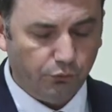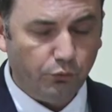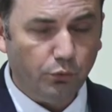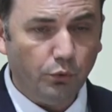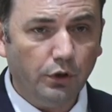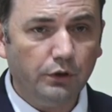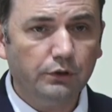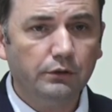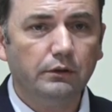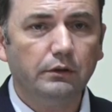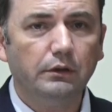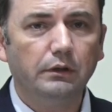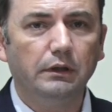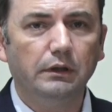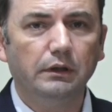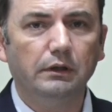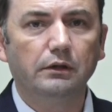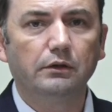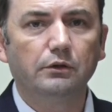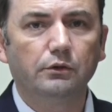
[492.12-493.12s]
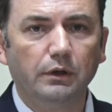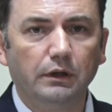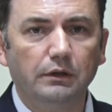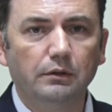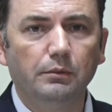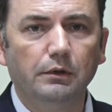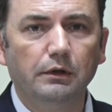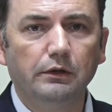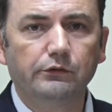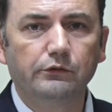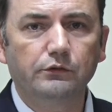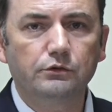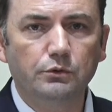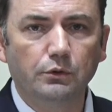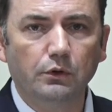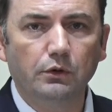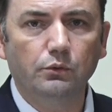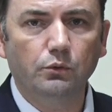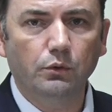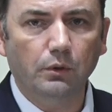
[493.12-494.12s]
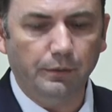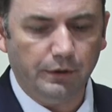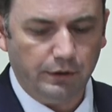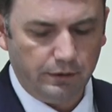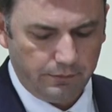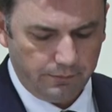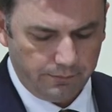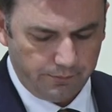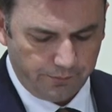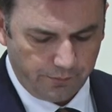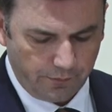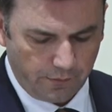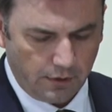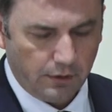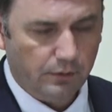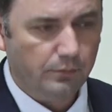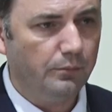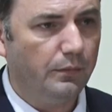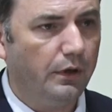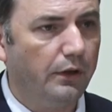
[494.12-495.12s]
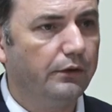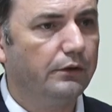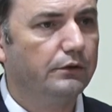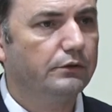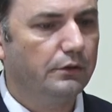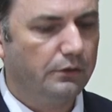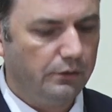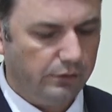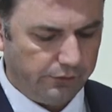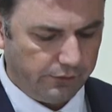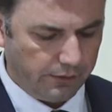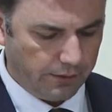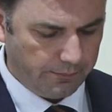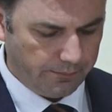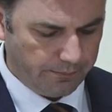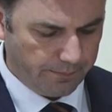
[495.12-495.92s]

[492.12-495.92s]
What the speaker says: one incredibly strong woman, Mother Teresa,